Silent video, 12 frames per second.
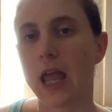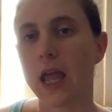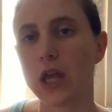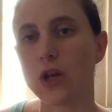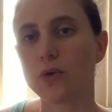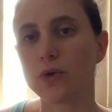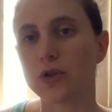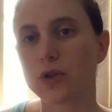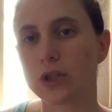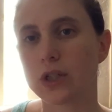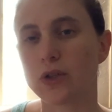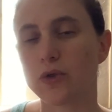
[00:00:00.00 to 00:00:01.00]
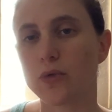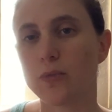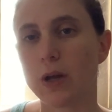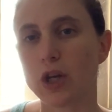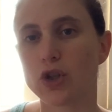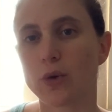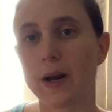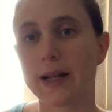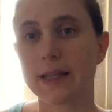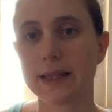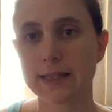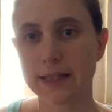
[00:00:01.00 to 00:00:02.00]
in order to make sure when I
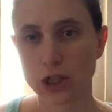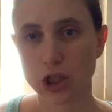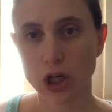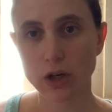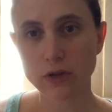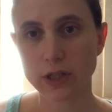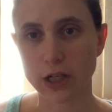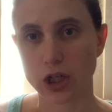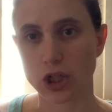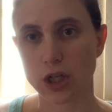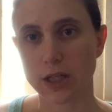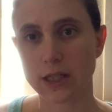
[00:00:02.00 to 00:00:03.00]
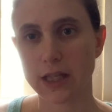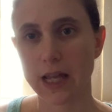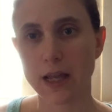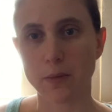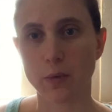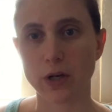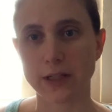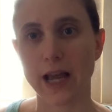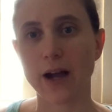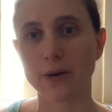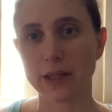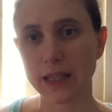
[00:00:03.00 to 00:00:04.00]
did the shell stitches, it worked
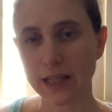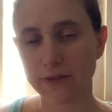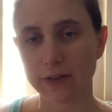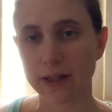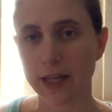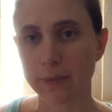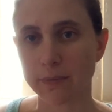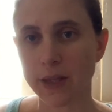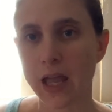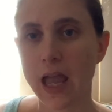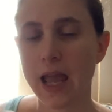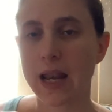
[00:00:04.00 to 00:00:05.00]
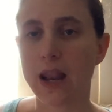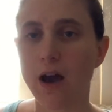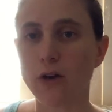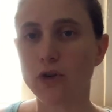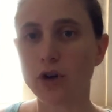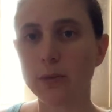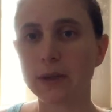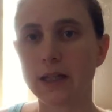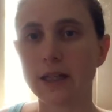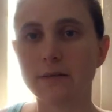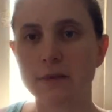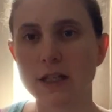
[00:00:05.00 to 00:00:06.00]
out evenly. Now,
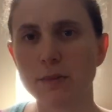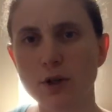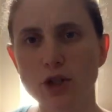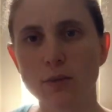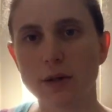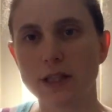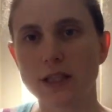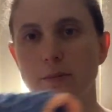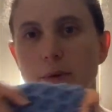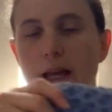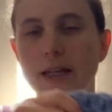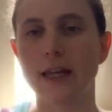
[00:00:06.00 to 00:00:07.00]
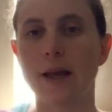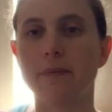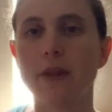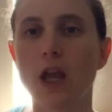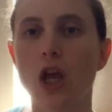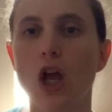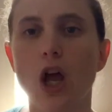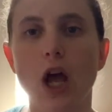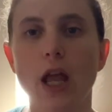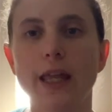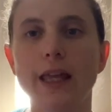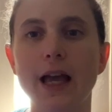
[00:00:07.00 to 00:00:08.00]
normally, especially with this blanket,
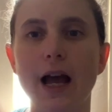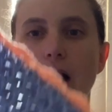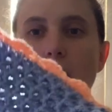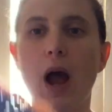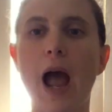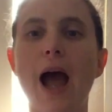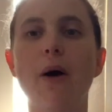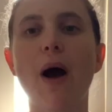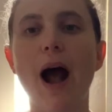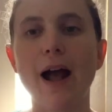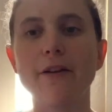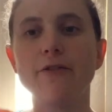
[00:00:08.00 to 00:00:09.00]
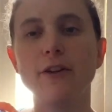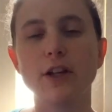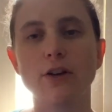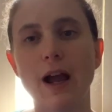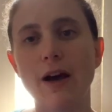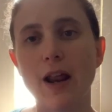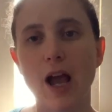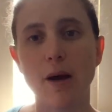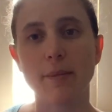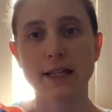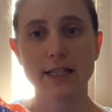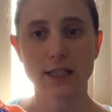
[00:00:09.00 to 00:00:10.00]
how I figure out how
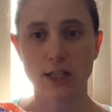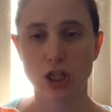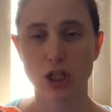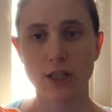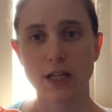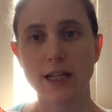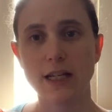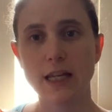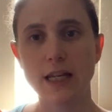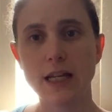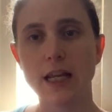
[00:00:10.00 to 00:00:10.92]
many stitches I need,